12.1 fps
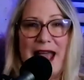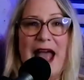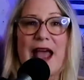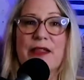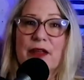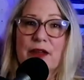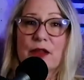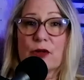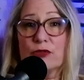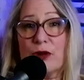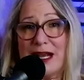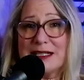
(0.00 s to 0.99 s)
And then the
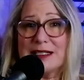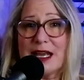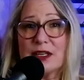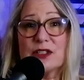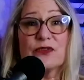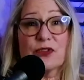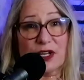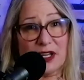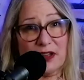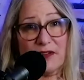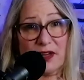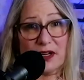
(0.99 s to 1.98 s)
right side is for
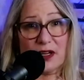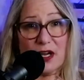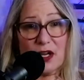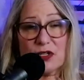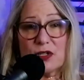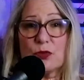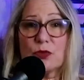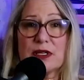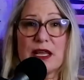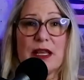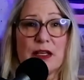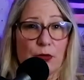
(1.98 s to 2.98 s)
giving. So
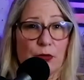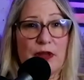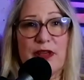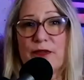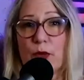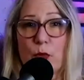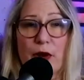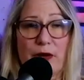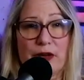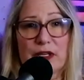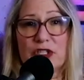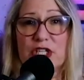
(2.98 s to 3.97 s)
if you're
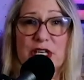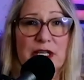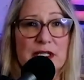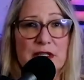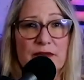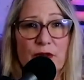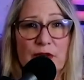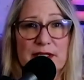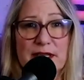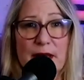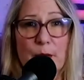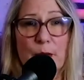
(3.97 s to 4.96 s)
wearing jeans, for
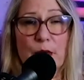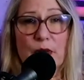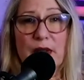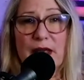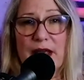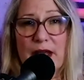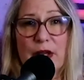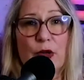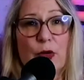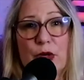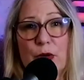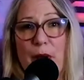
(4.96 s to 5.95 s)
example,
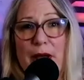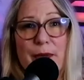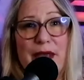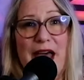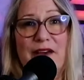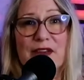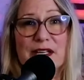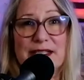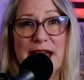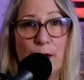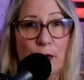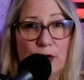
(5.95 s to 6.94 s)
you might be having a
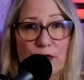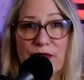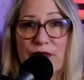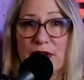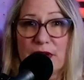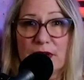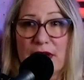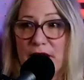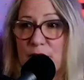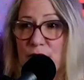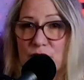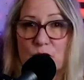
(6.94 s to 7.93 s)
day where you feel
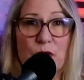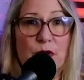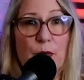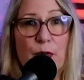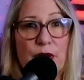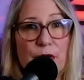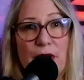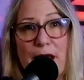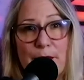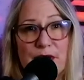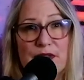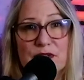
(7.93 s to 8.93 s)
like you just want to bring your
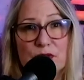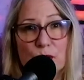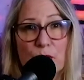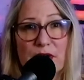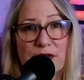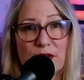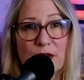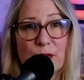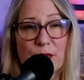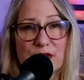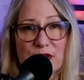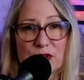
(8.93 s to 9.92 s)
amethyst with you,
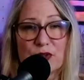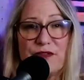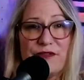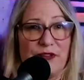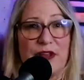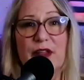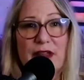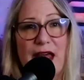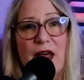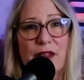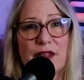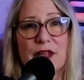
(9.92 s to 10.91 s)
but that you feel
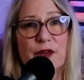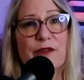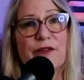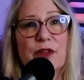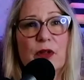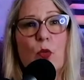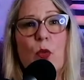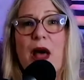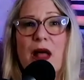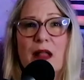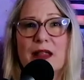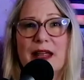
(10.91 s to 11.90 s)
healthy and you feel
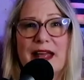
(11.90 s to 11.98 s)
well.